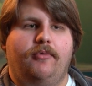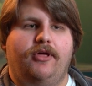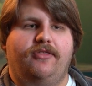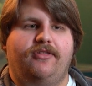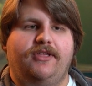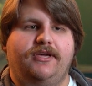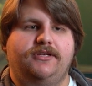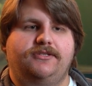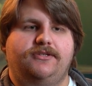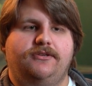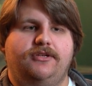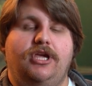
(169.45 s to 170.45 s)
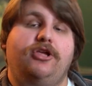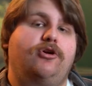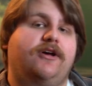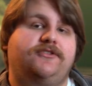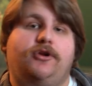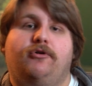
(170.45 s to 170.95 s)
but the thing is, and
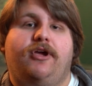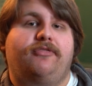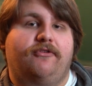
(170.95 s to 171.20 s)
you also don't get